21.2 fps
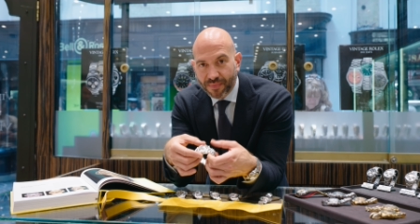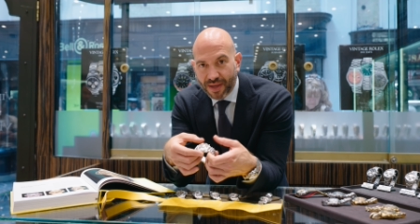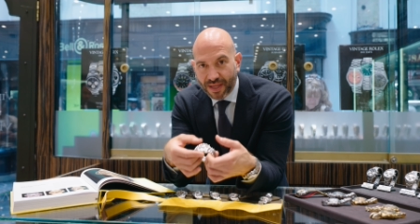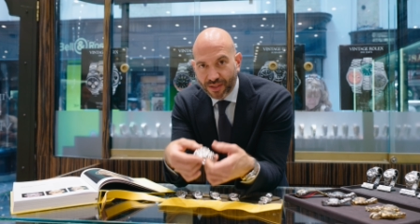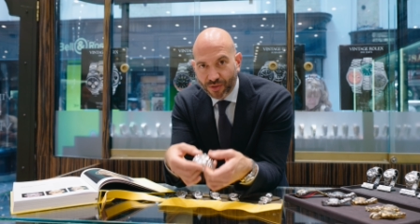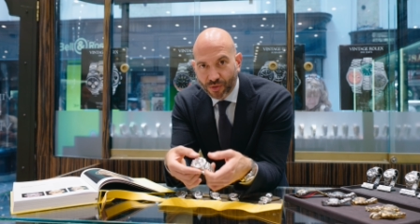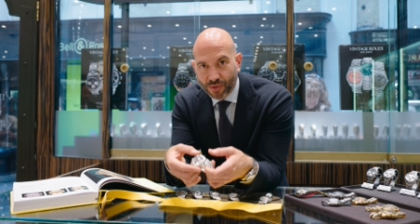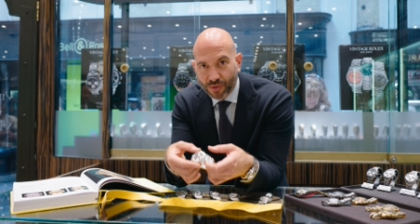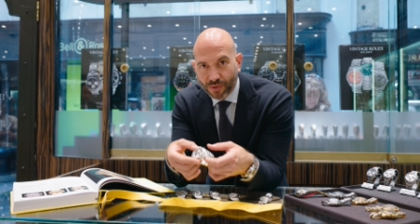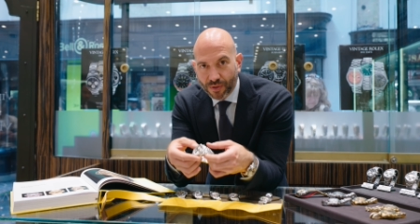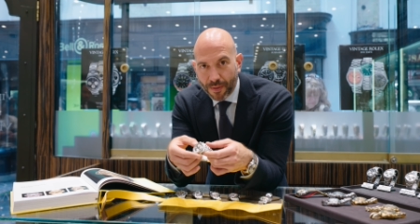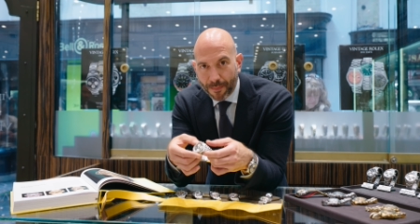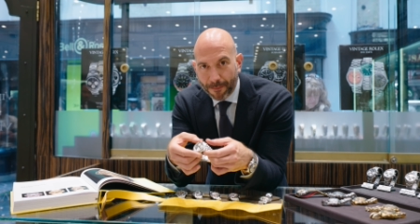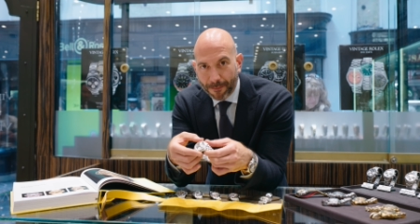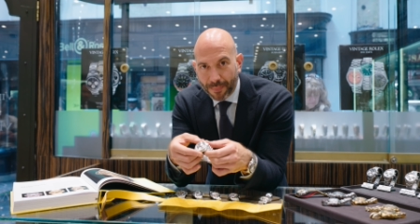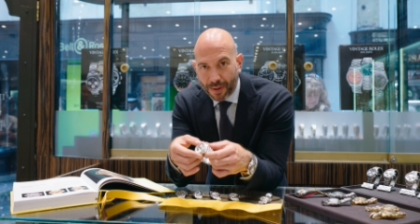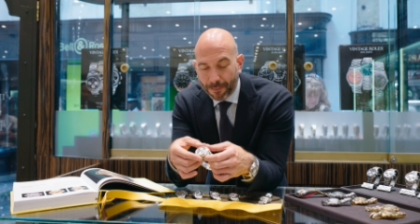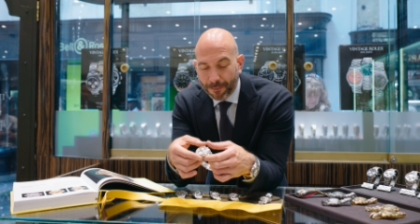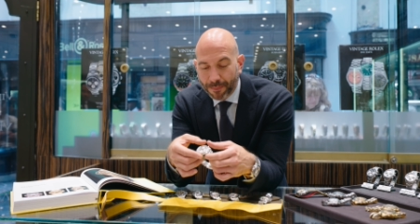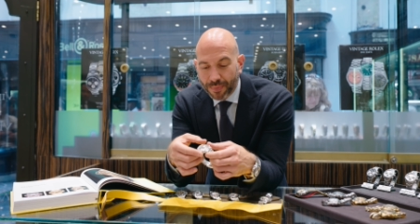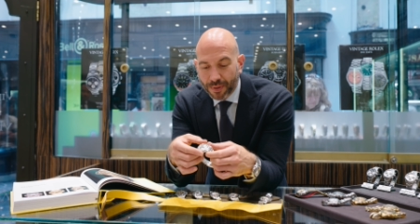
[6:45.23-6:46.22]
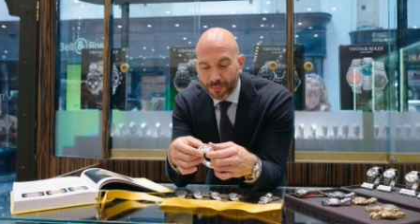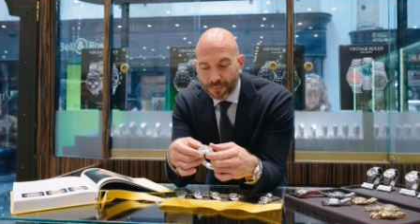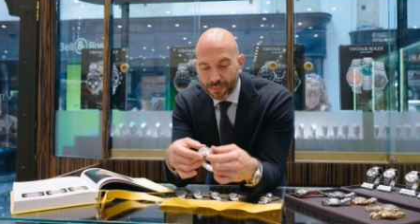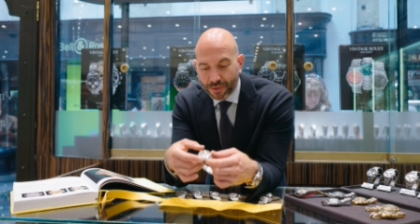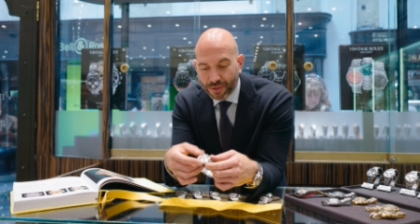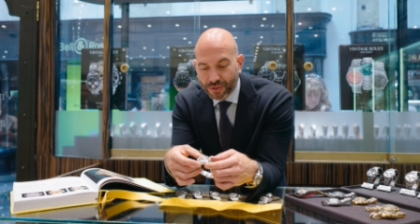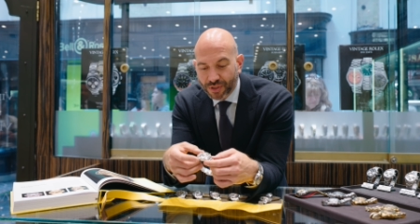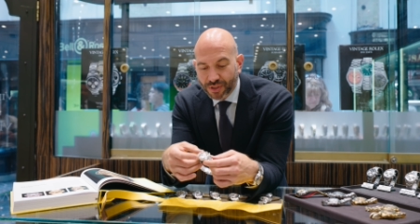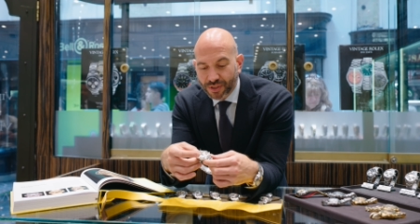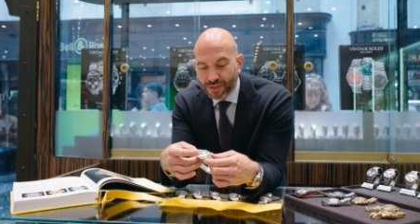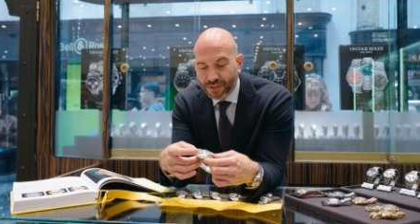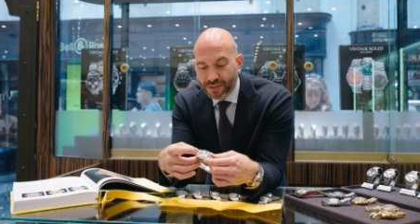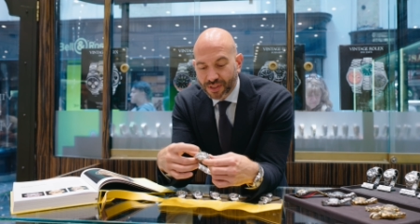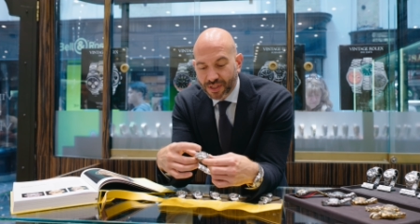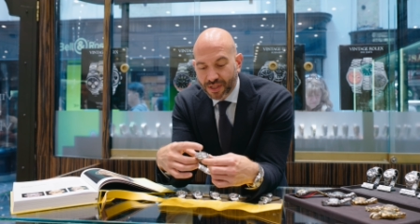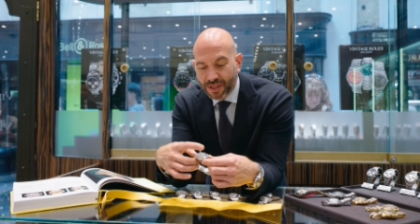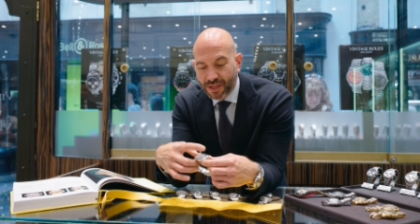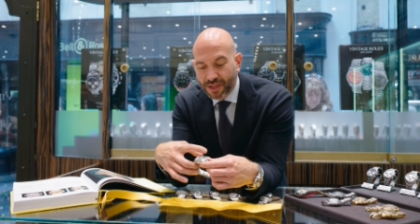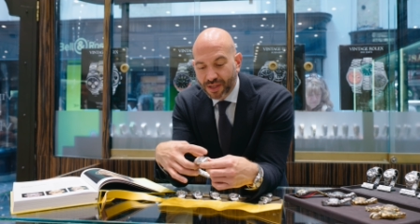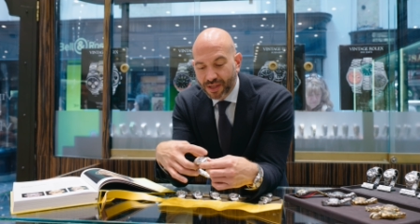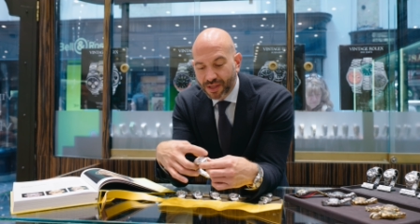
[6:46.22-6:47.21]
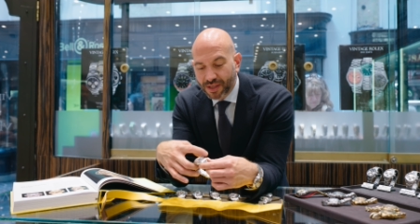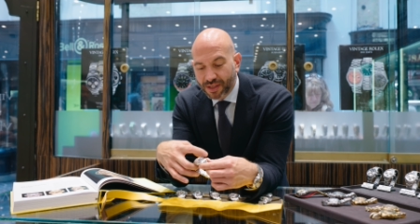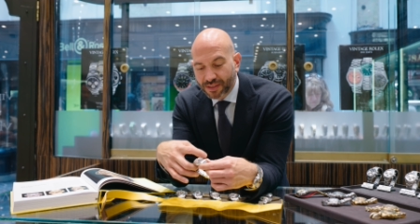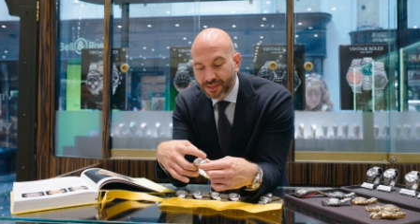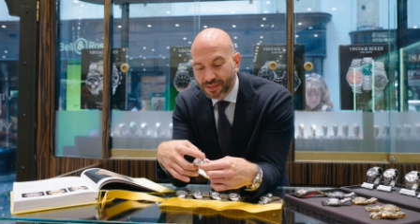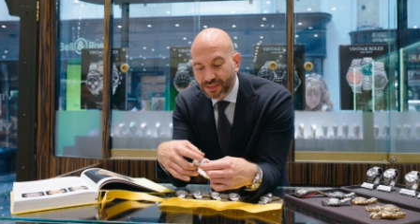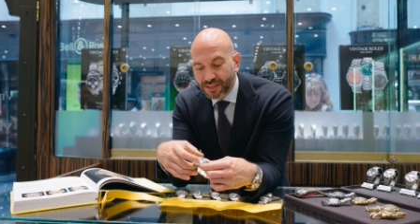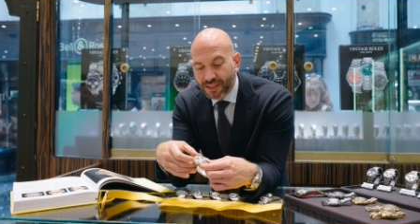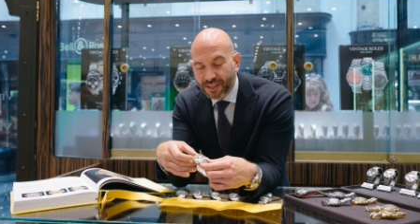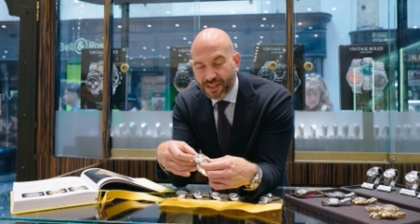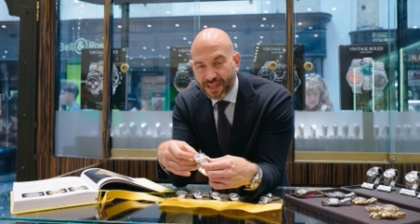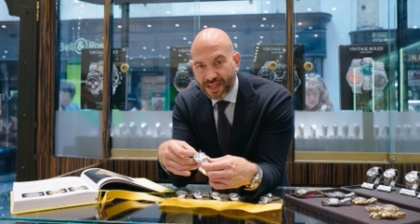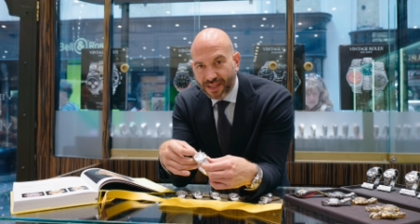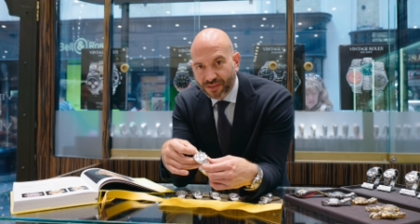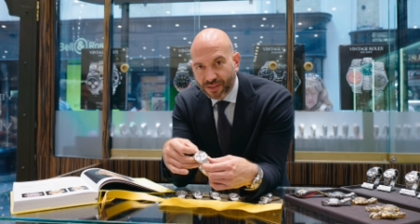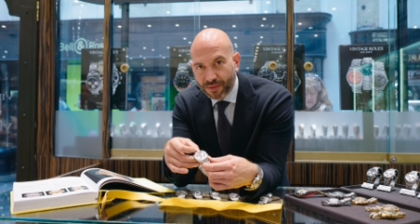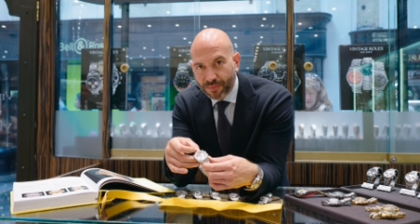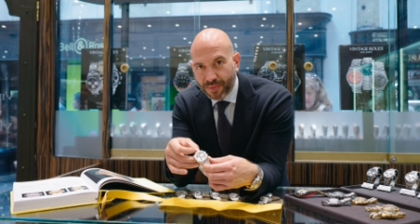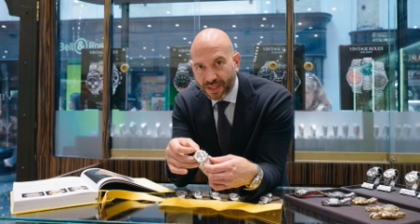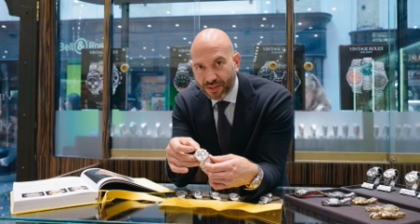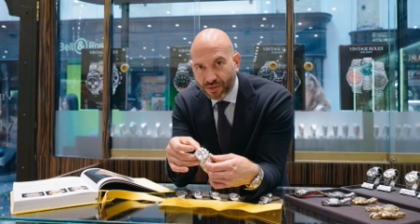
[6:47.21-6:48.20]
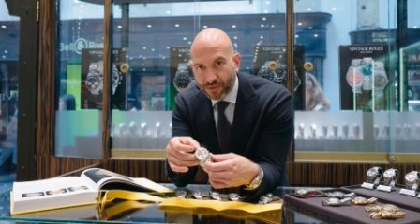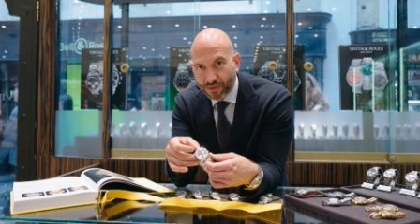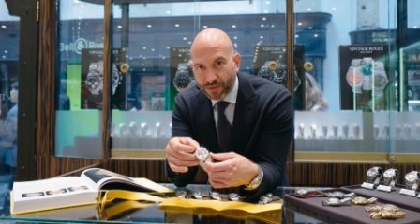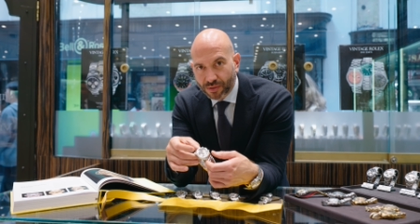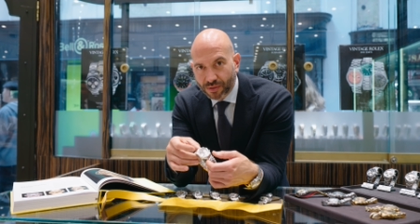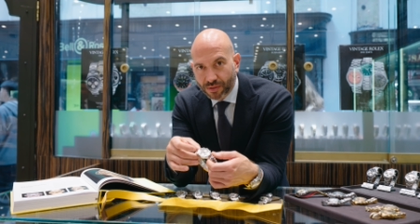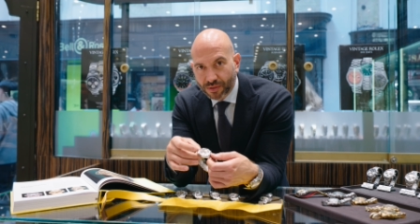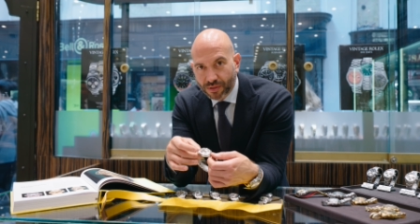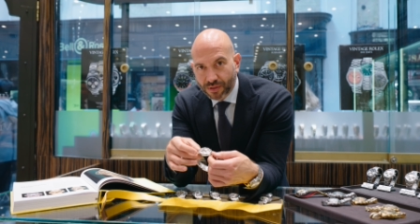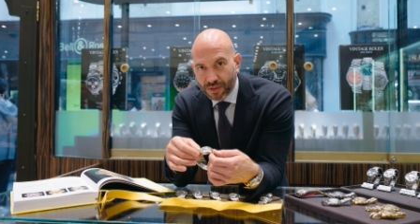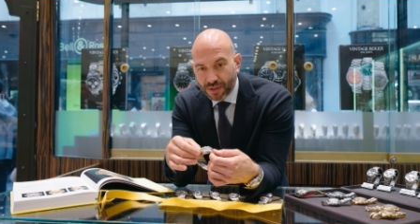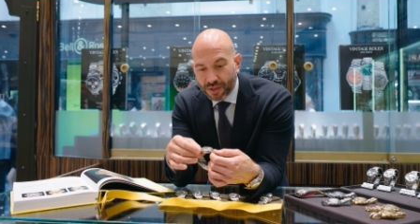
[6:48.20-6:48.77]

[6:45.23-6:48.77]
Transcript: manual pump pushers, steel outer bezel,